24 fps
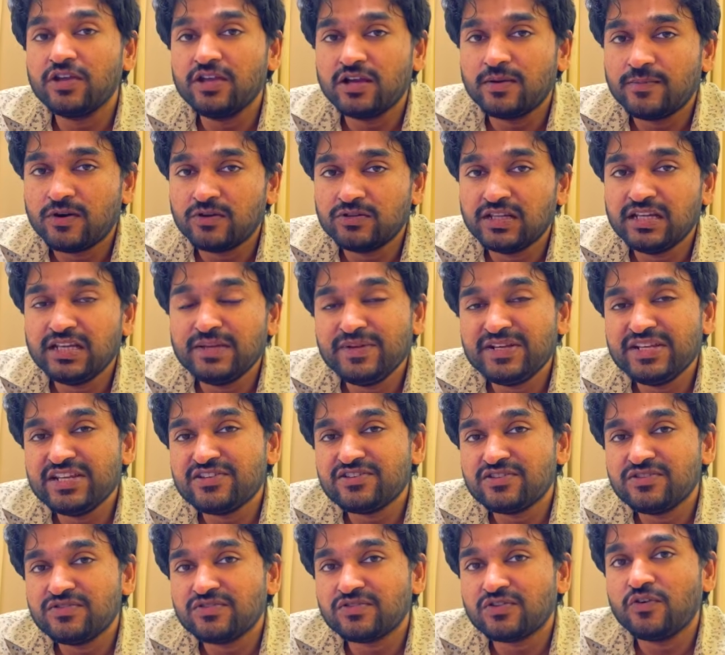about the
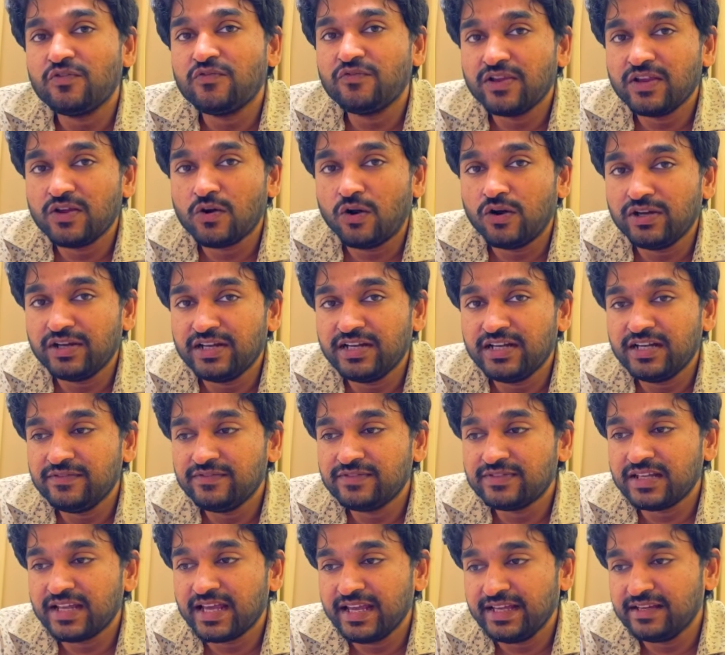limitations of free
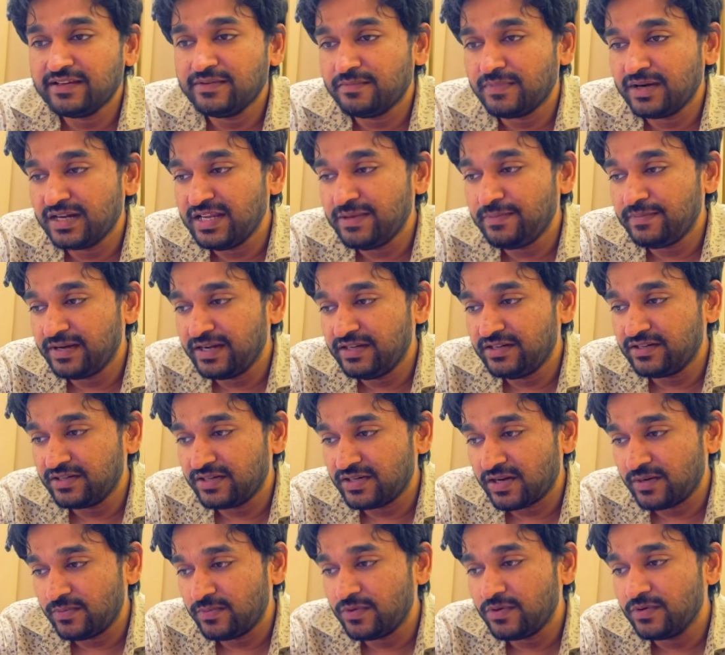alternatives like
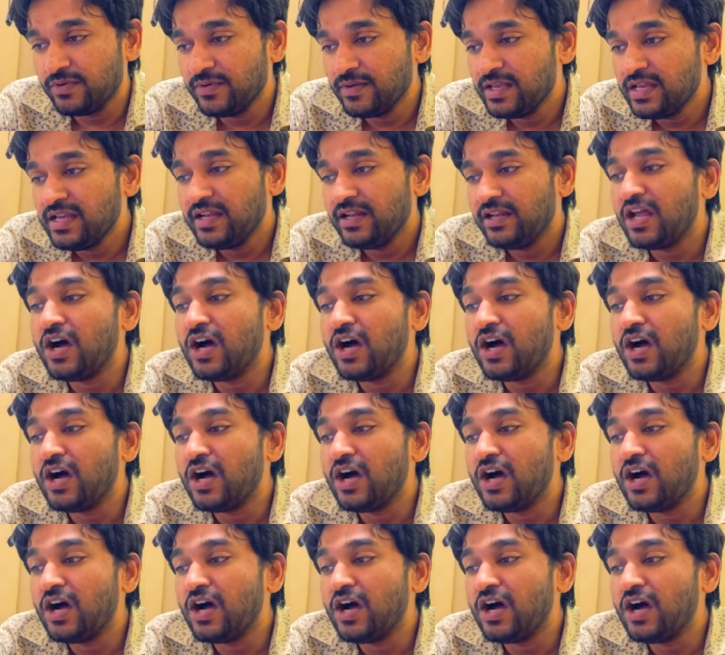MoneyPrinterTurbo.